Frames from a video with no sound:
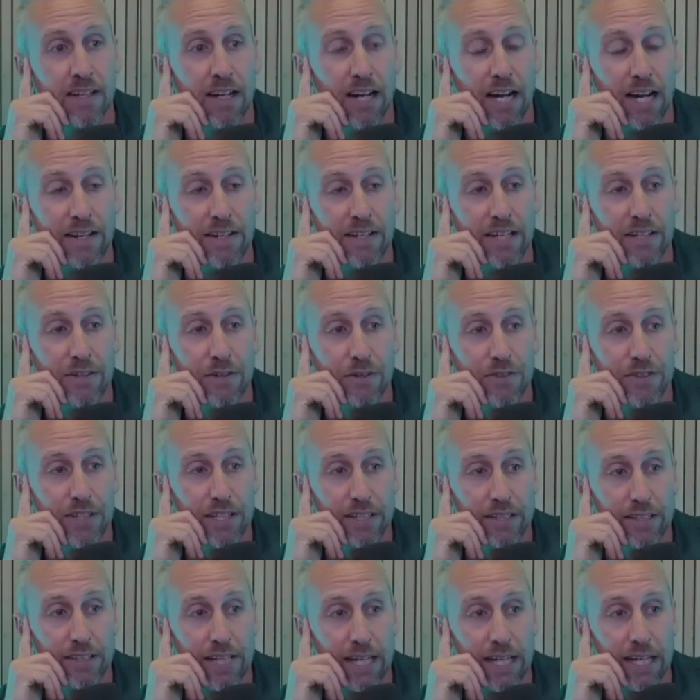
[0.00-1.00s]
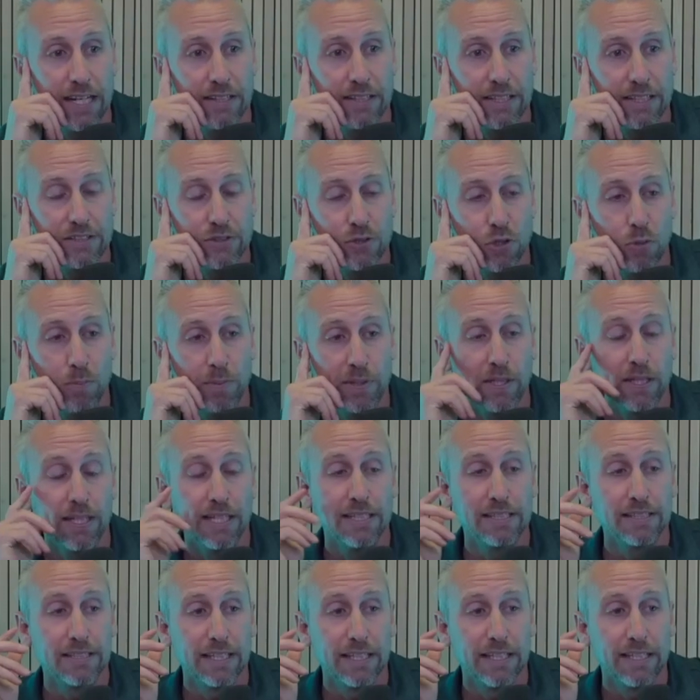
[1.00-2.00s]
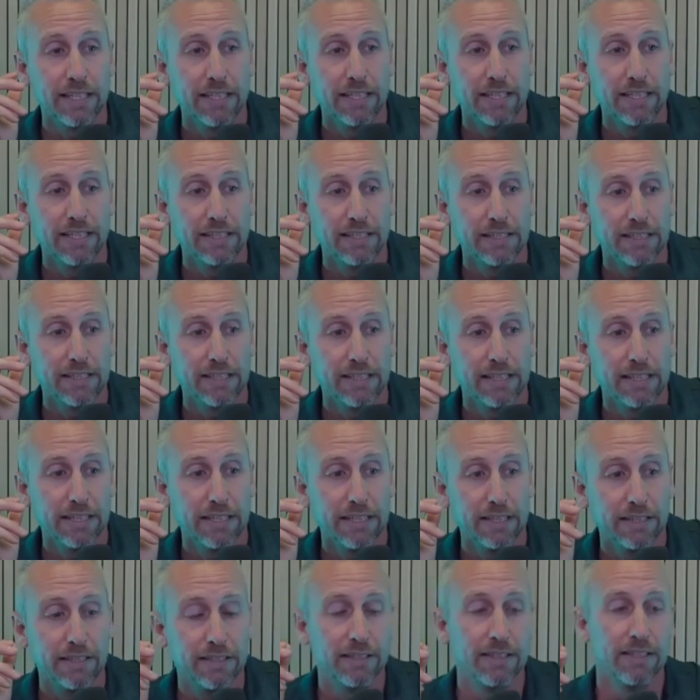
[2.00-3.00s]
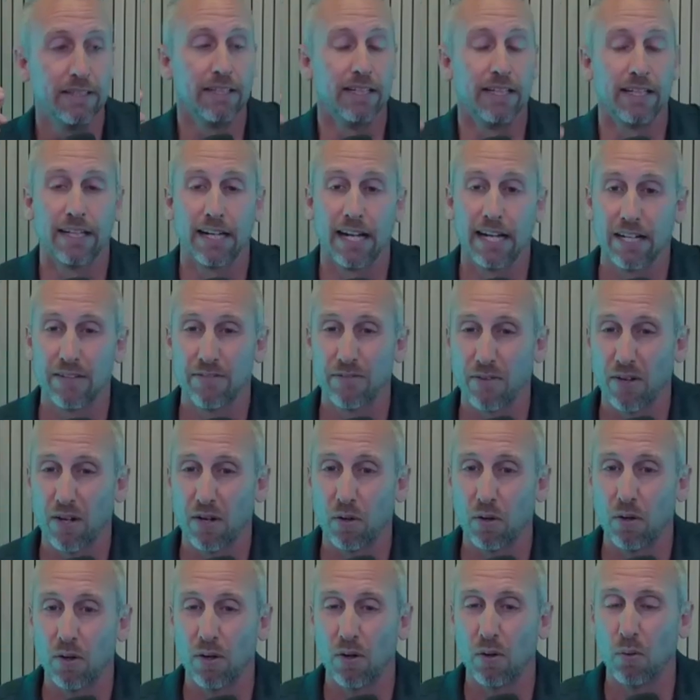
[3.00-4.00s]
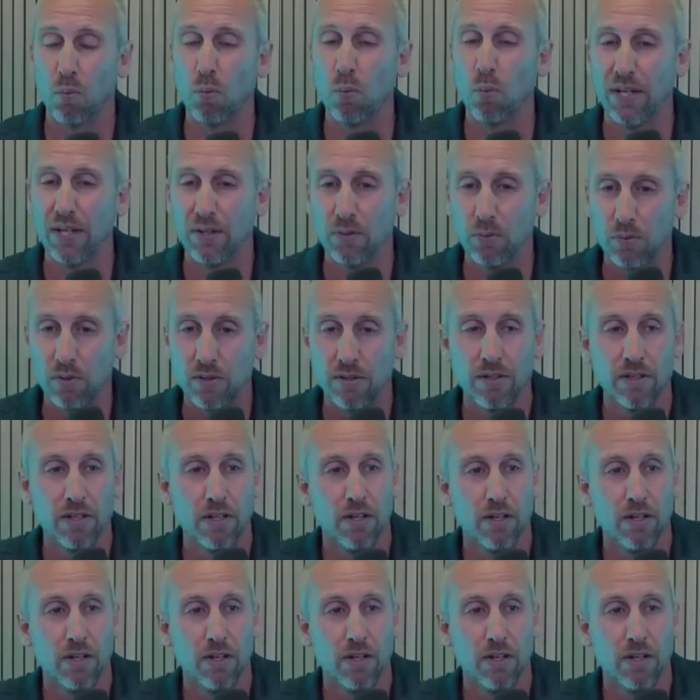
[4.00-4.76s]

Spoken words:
Another thing that they told me is a kind of a win